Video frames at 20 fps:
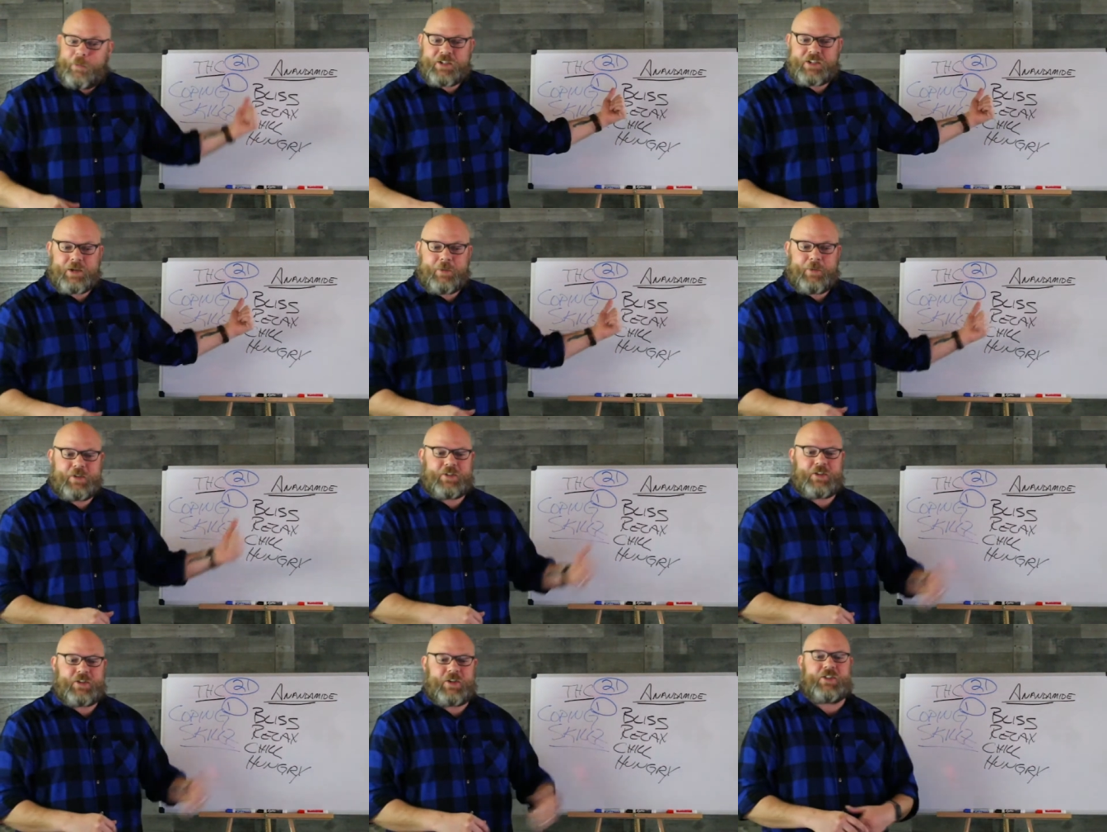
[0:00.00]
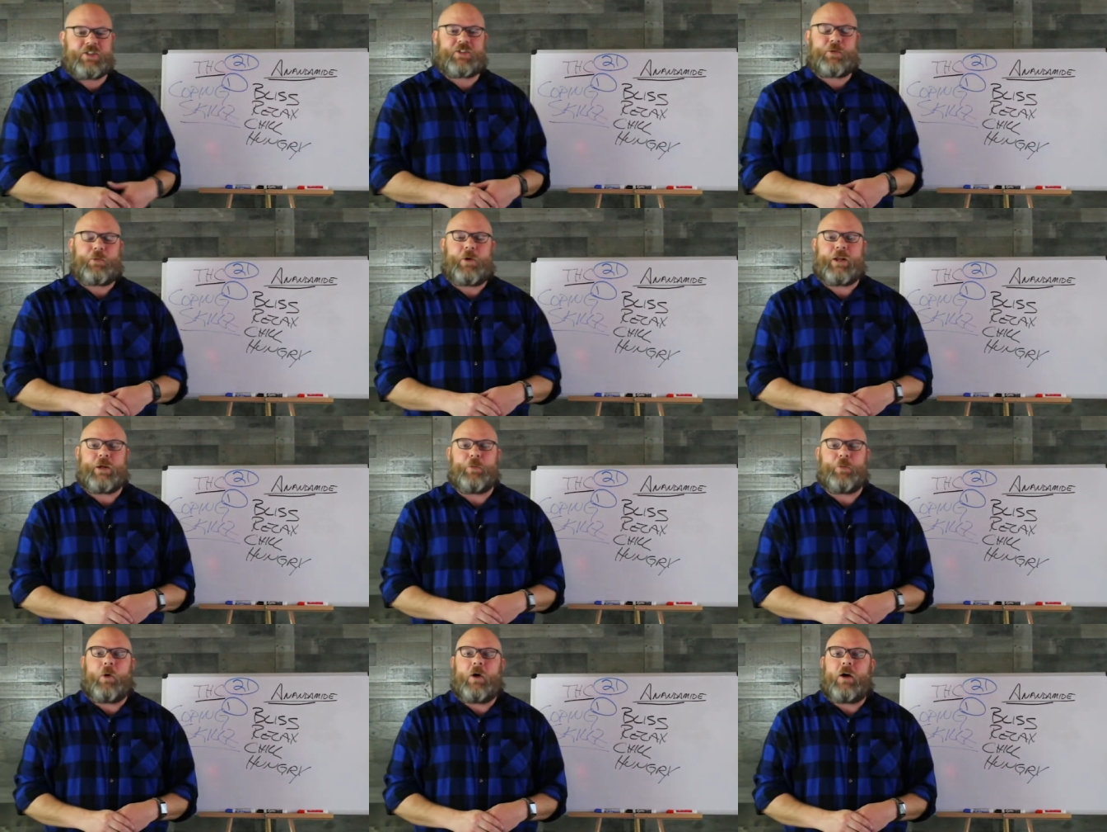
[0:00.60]
when someone turns
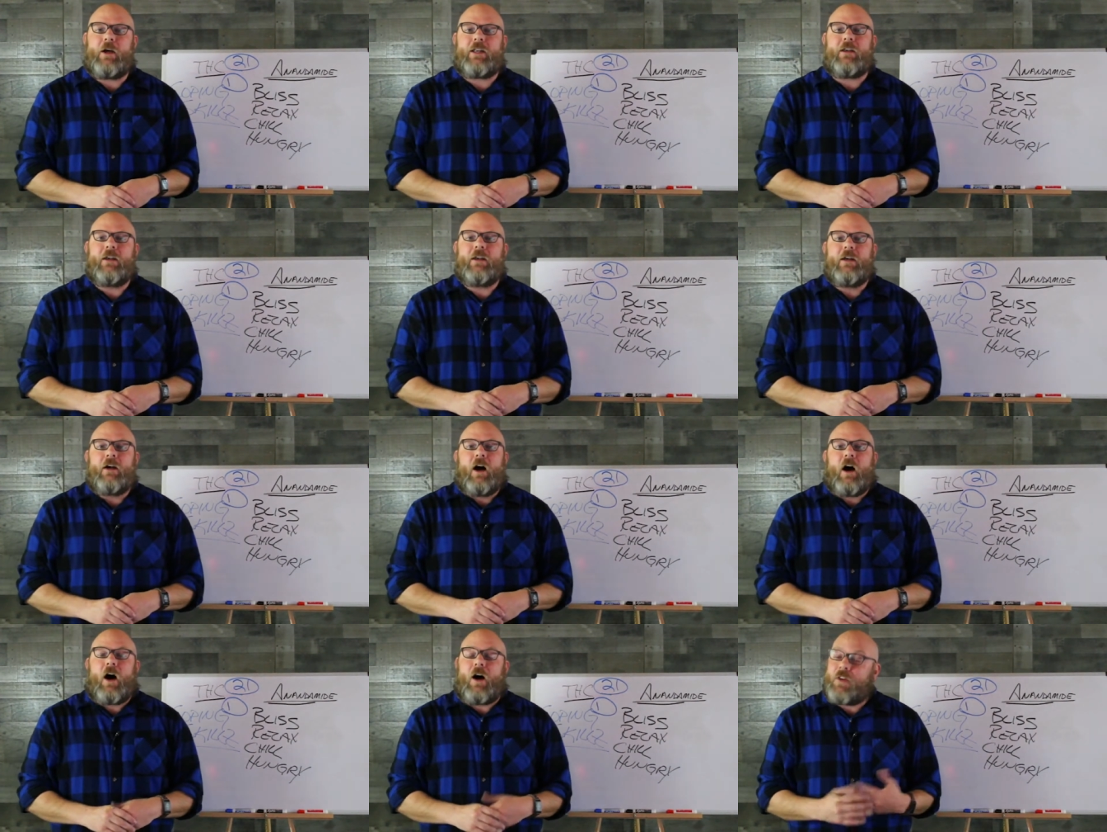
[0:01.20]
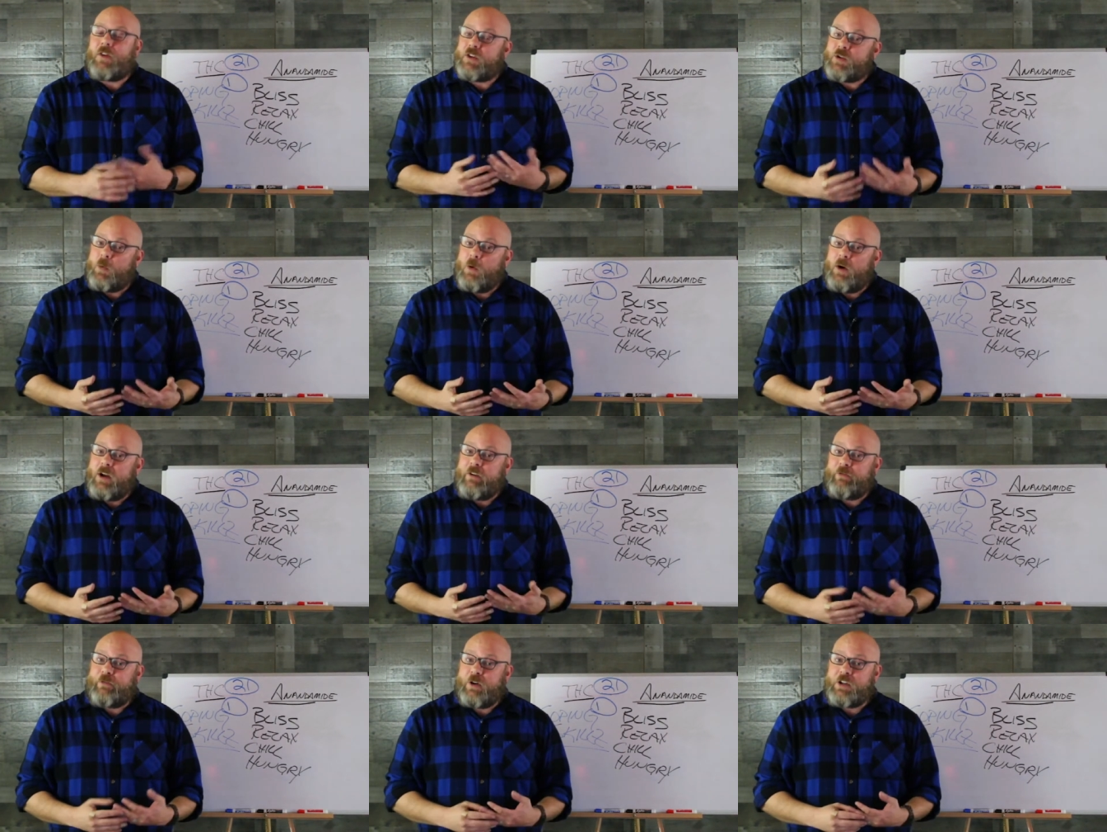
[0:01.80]
21, on their
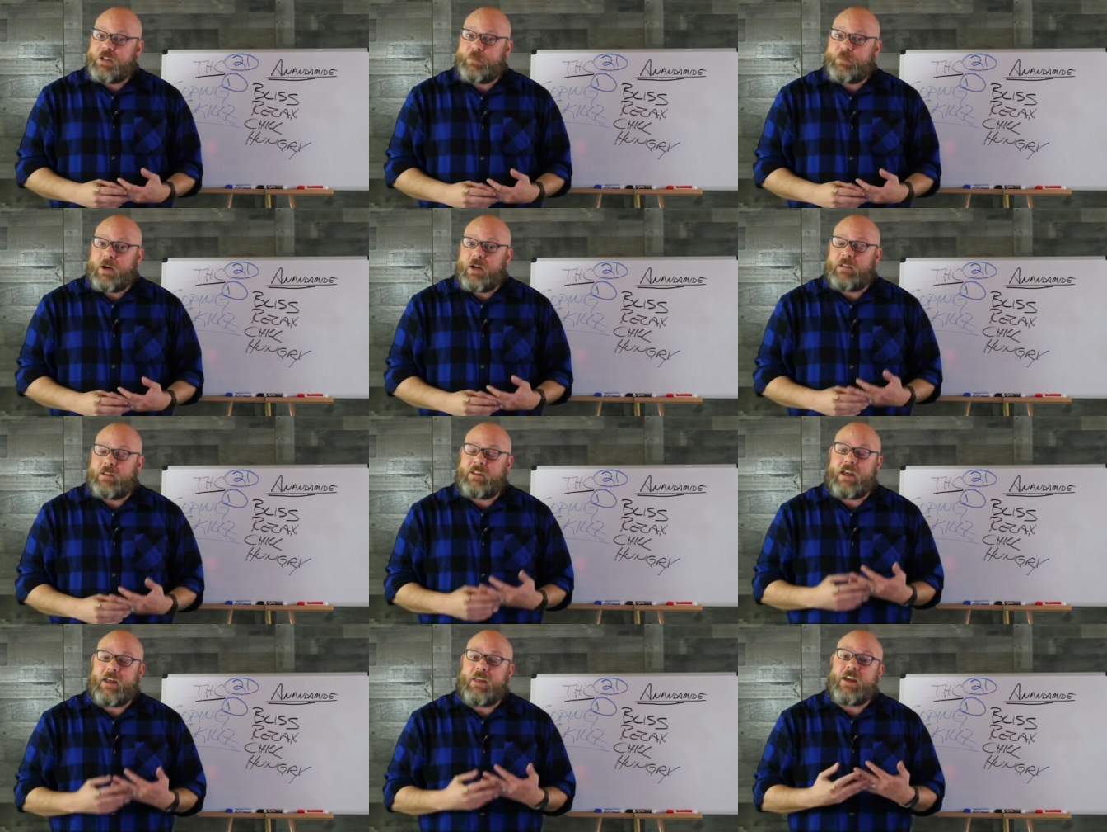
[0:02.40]
21st birthday,